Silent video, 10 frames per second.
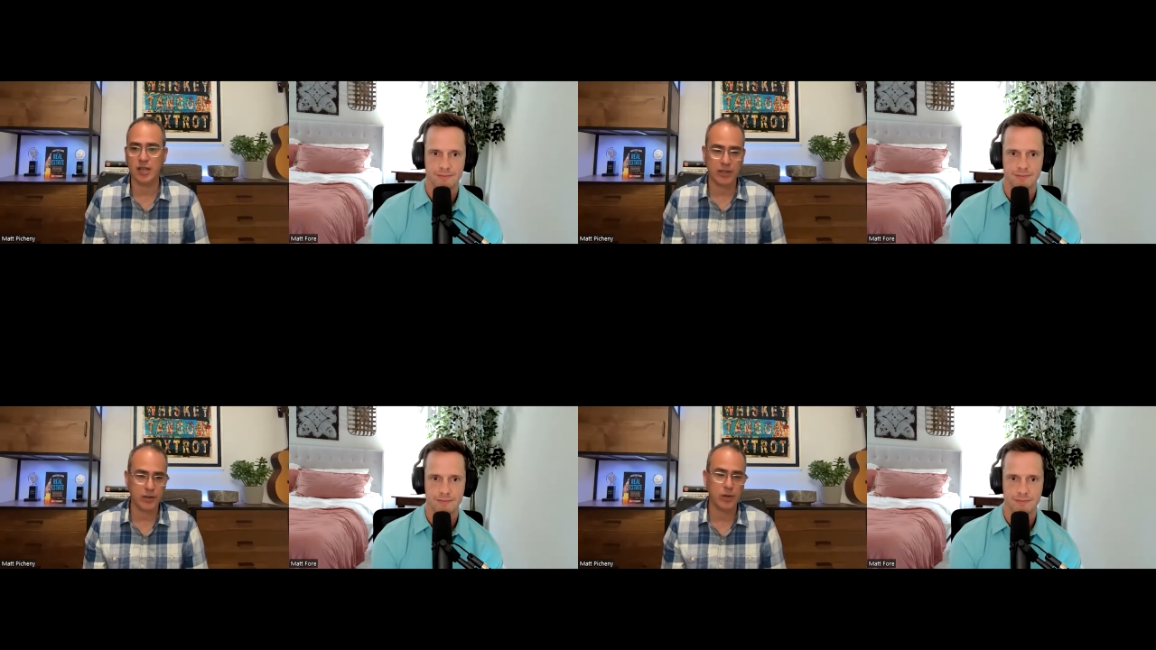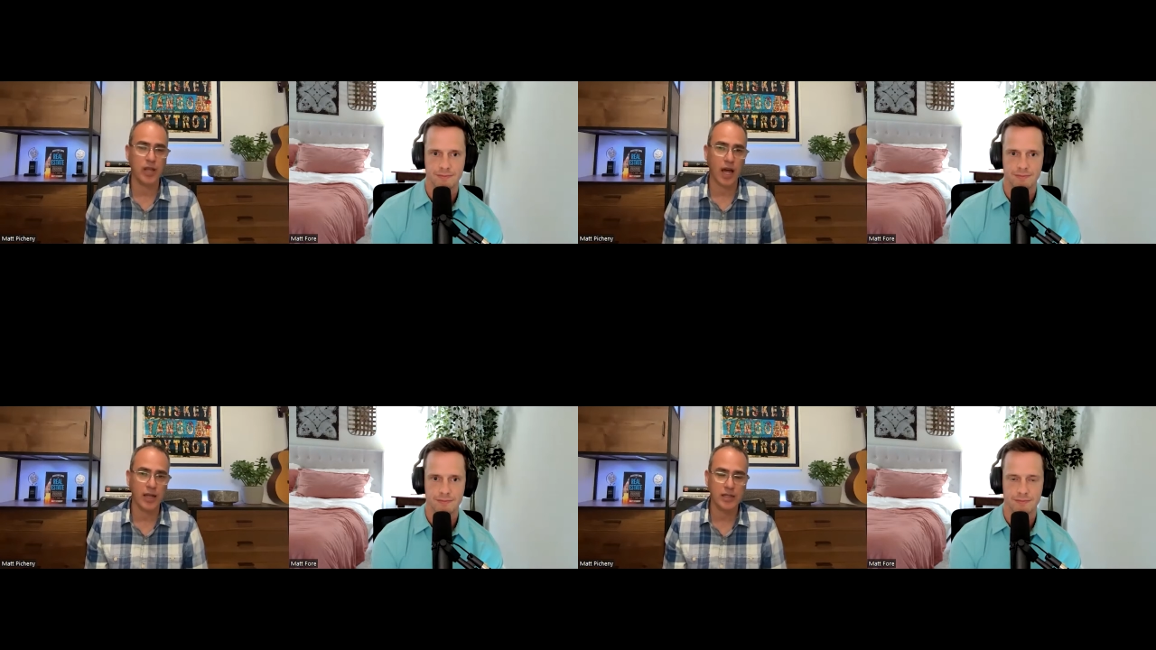Speaker 1: I do a
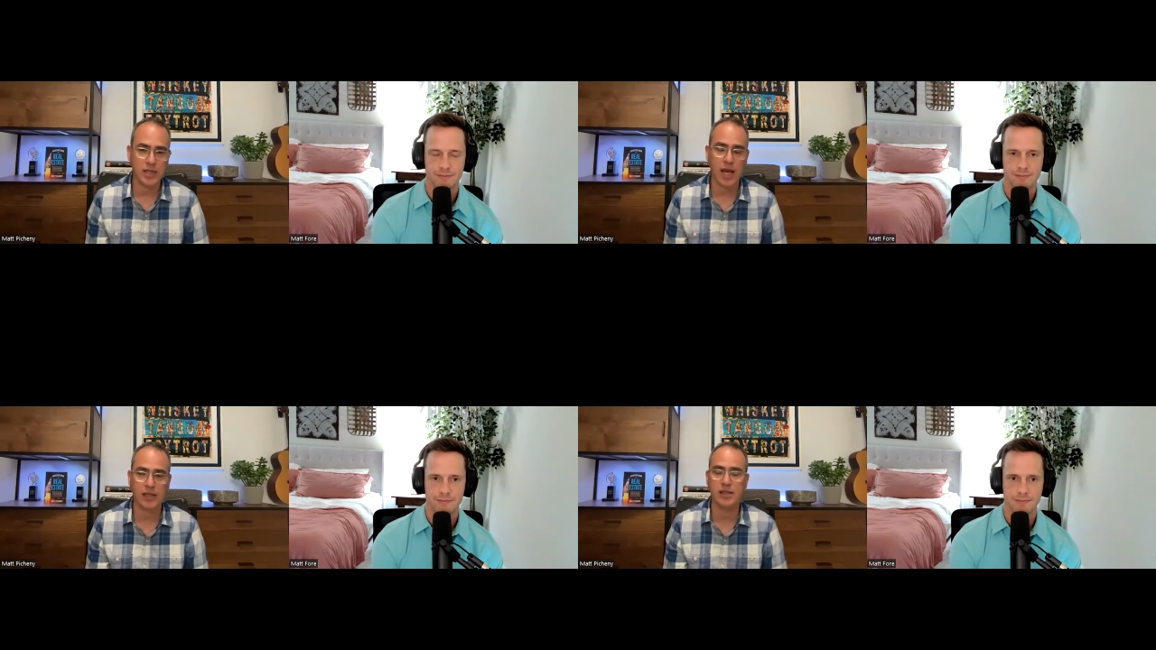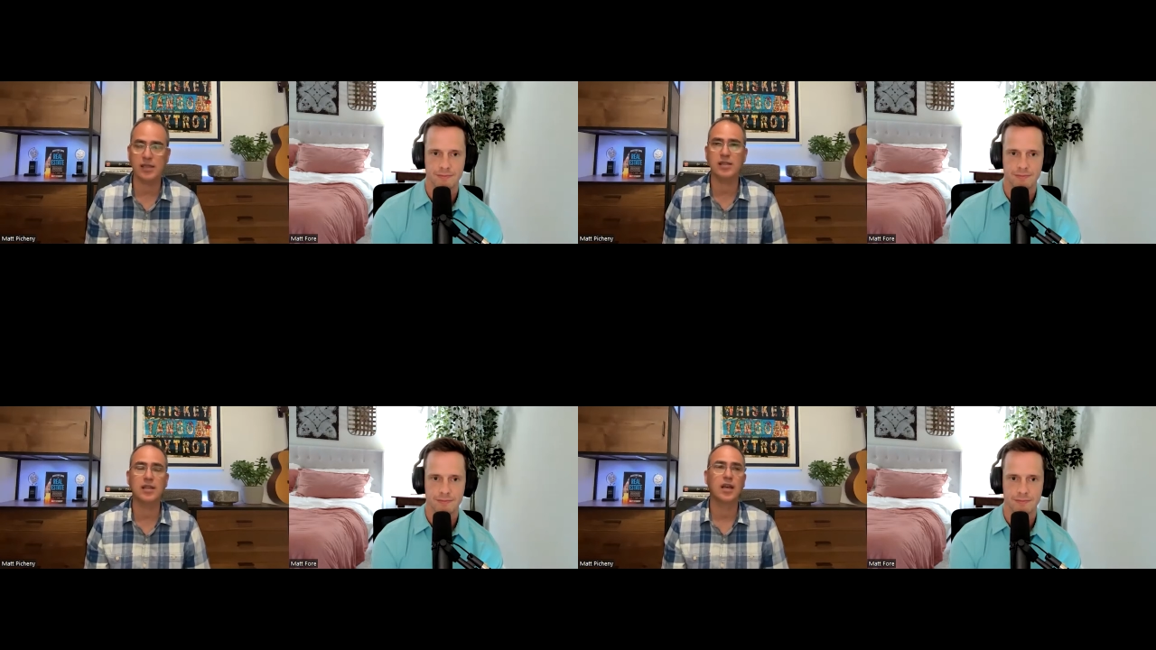lot in
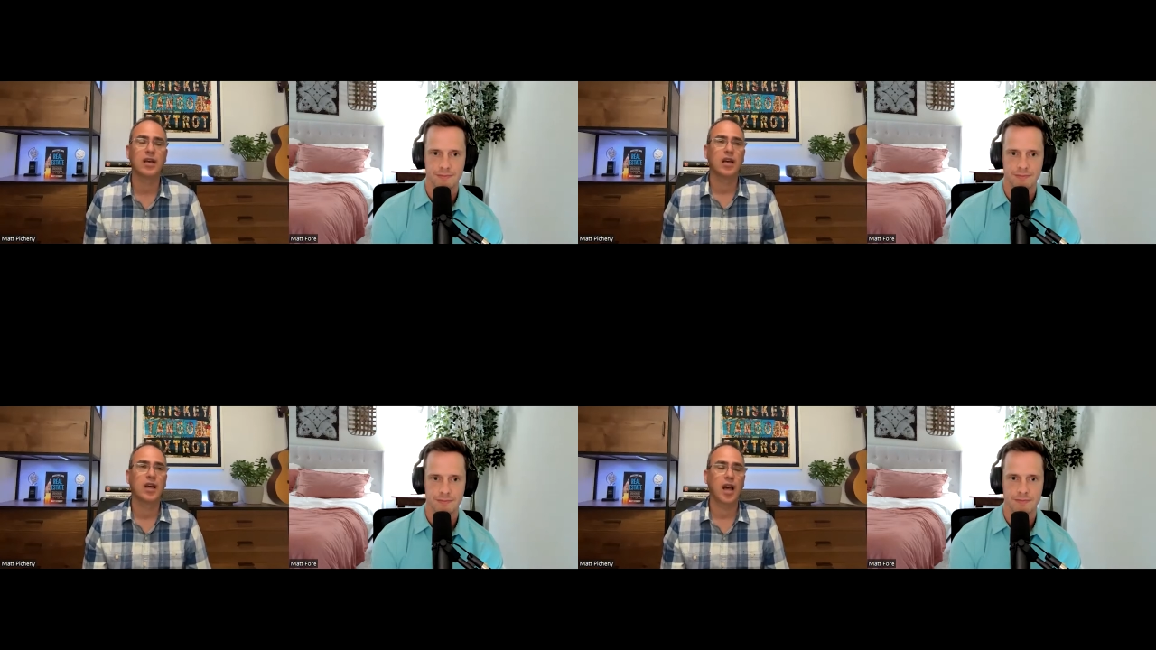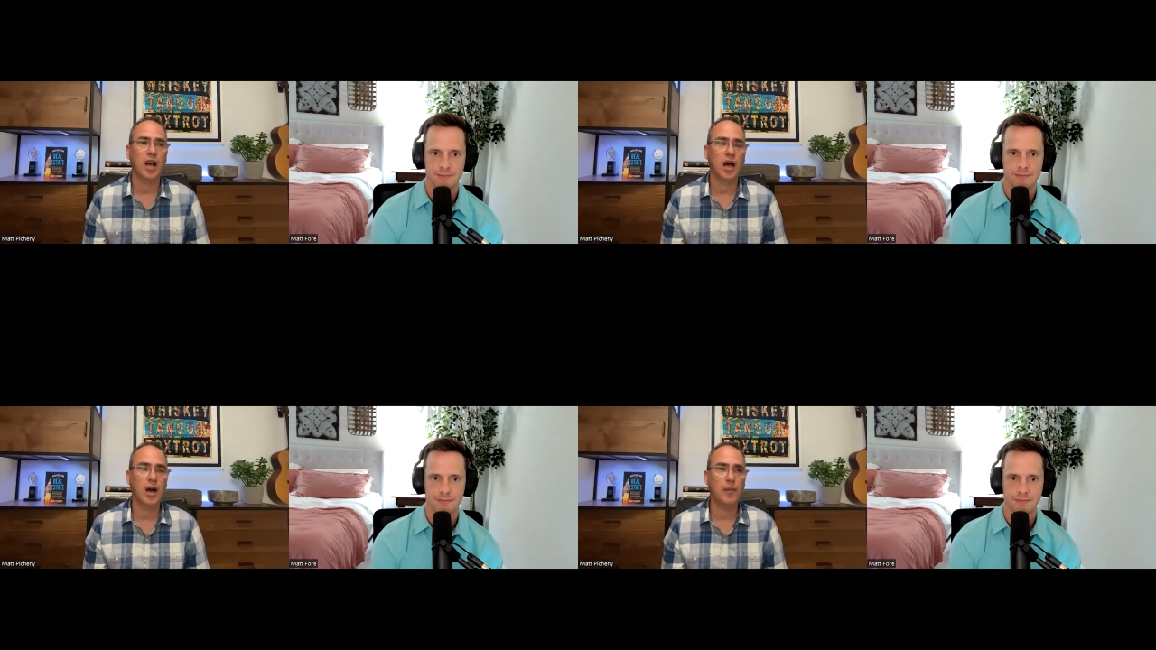Texas.
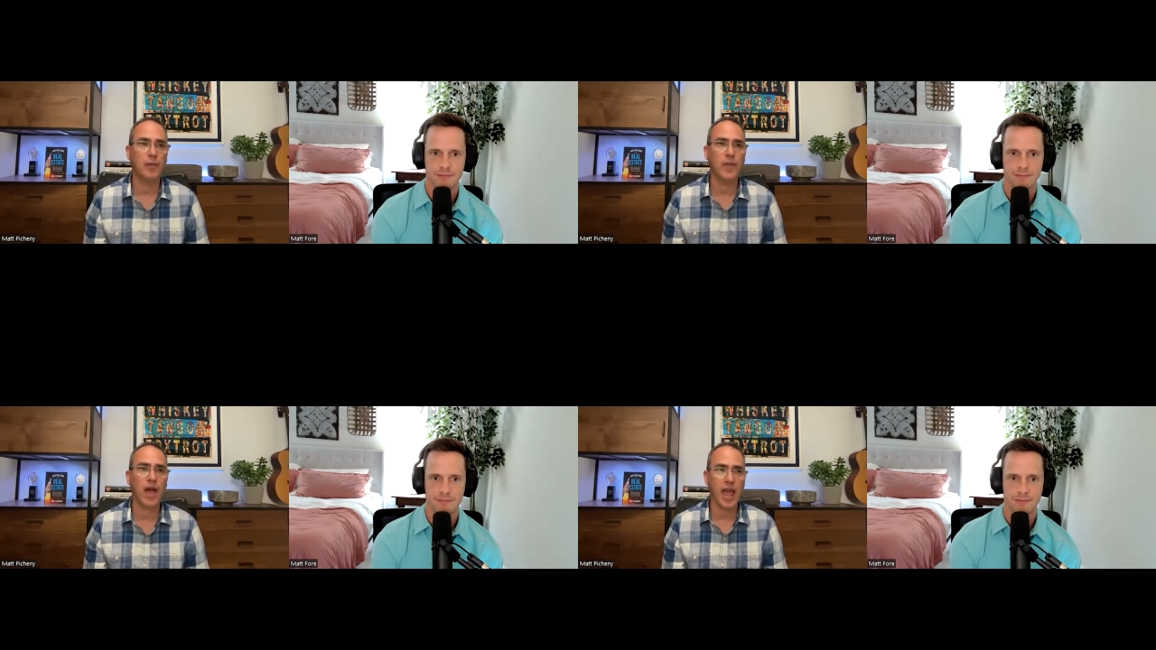And